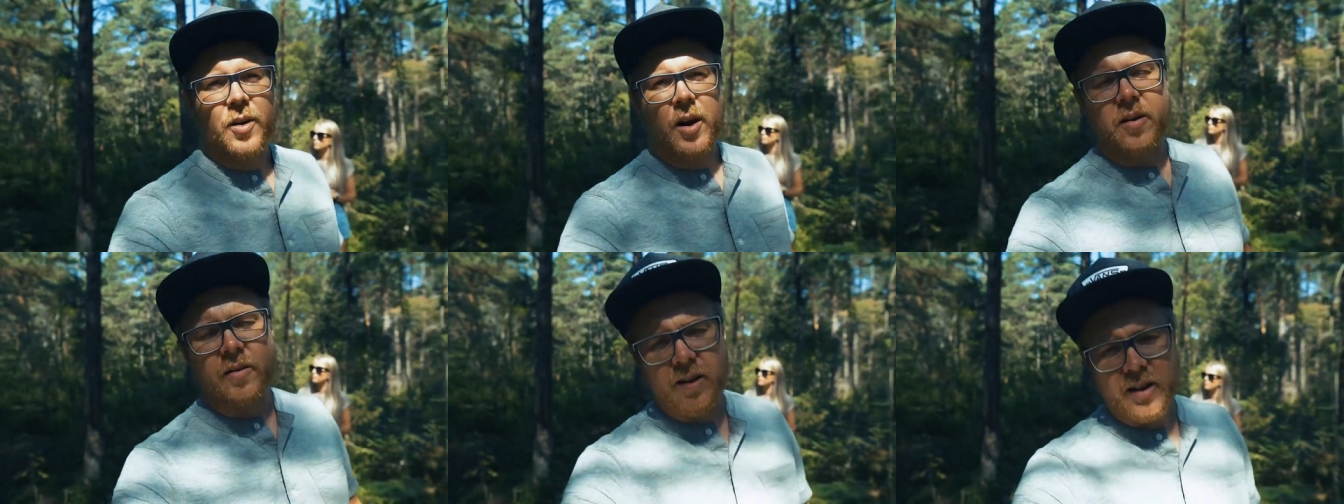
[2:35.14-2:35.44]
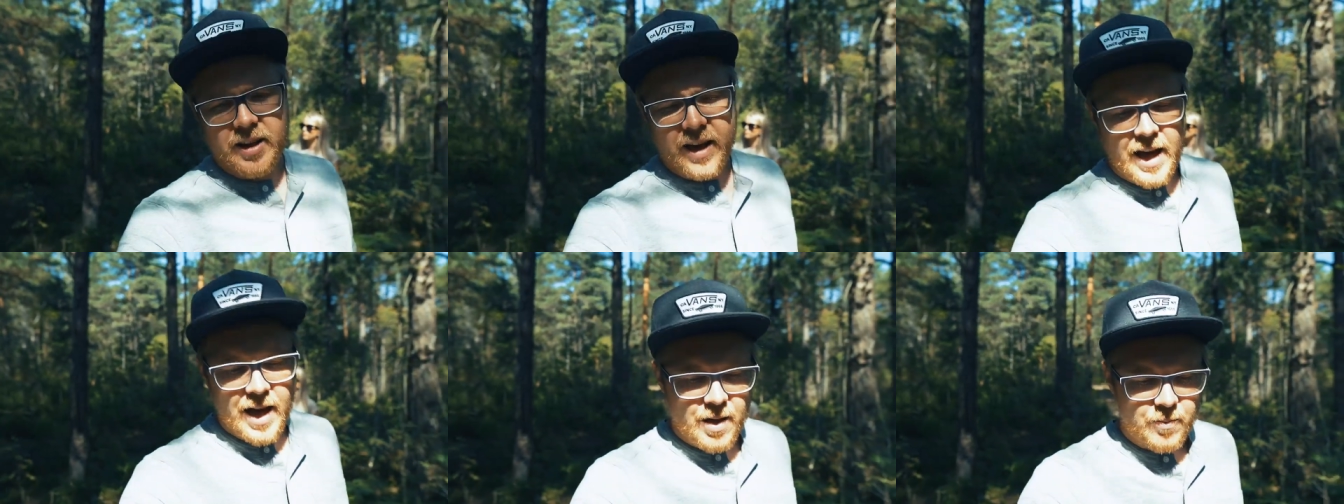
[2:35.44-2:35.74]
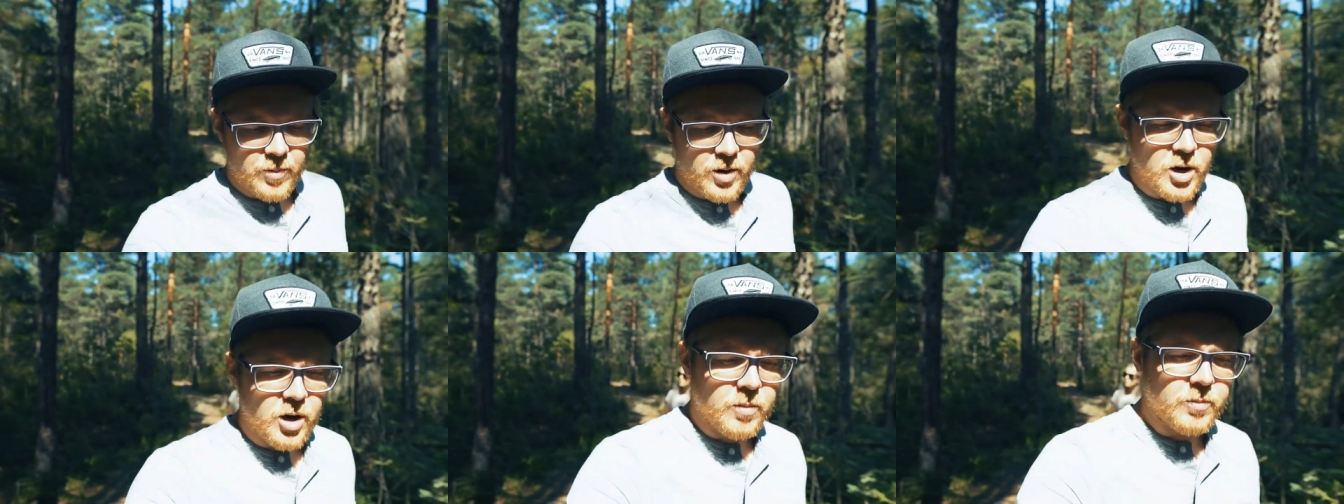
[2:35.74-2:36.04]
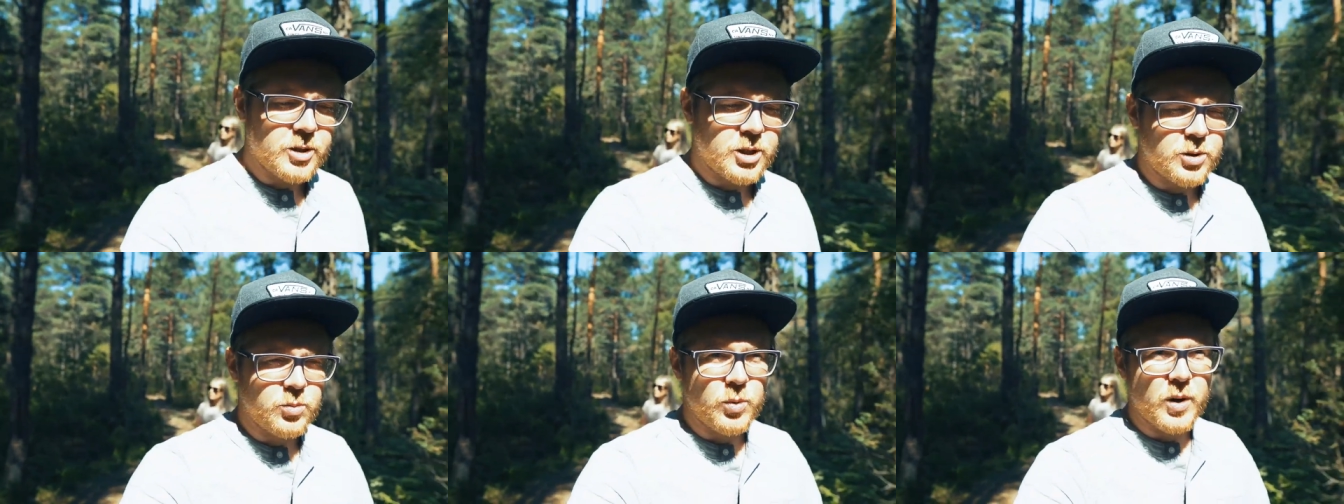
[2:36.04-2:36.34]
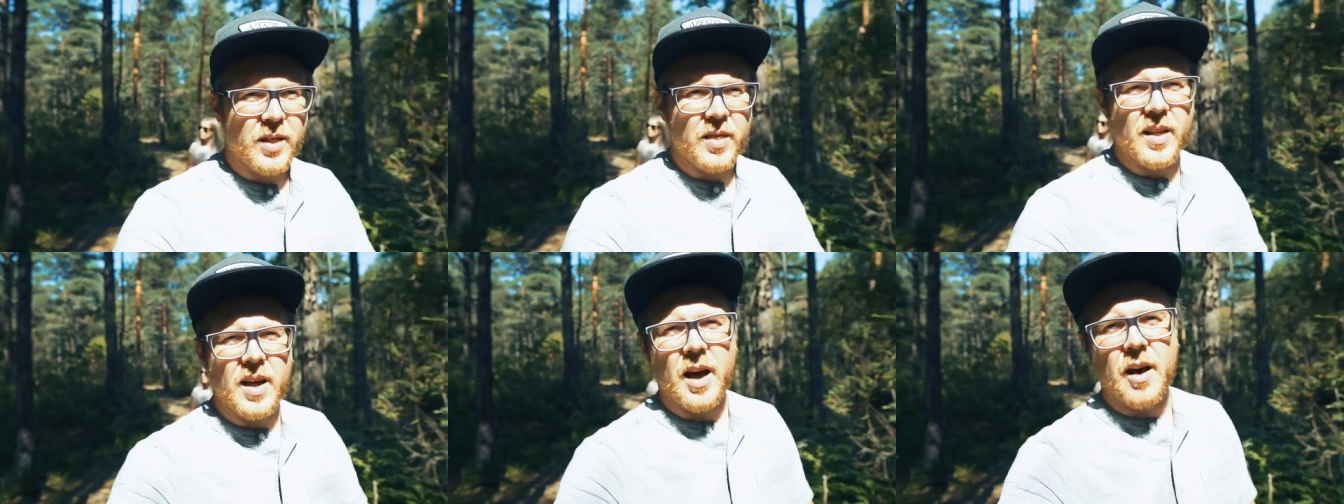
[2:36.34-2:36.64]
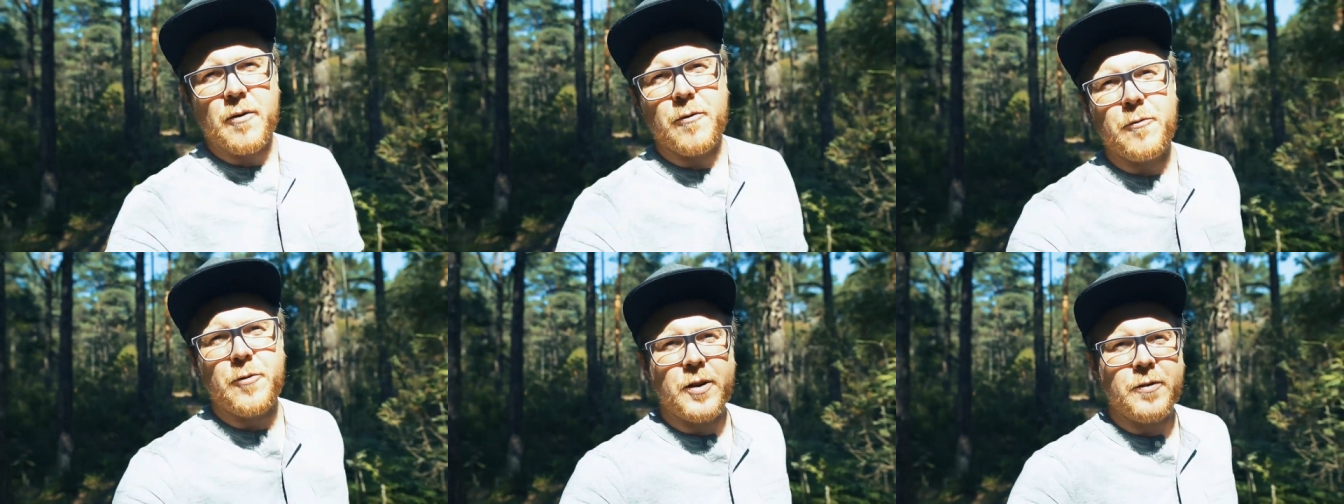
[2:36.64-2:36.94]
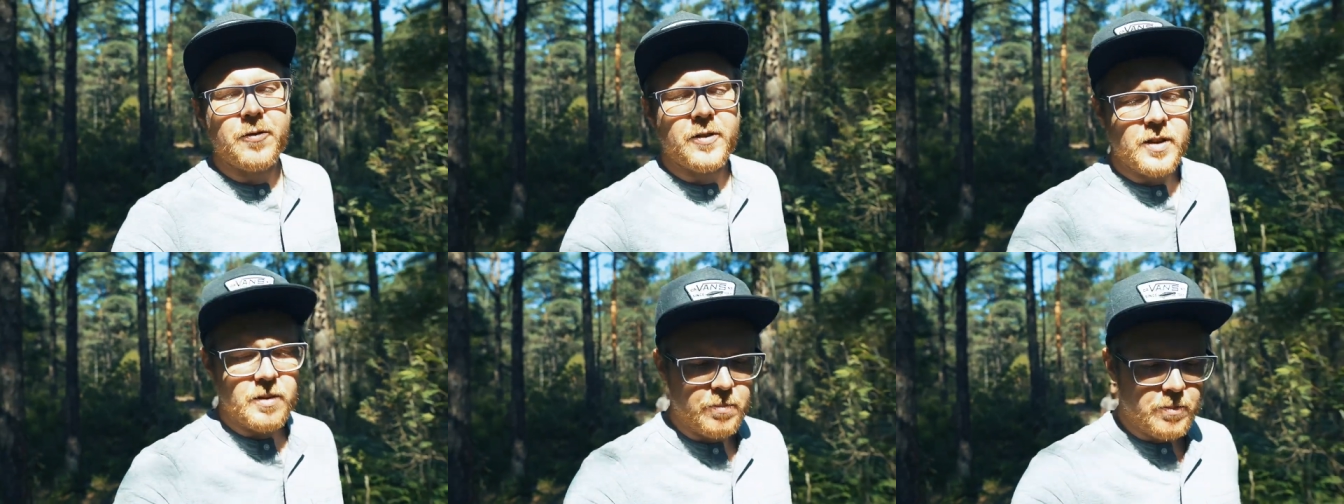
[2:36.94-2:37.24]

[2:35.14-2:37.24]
Wiral Cam comes with a 50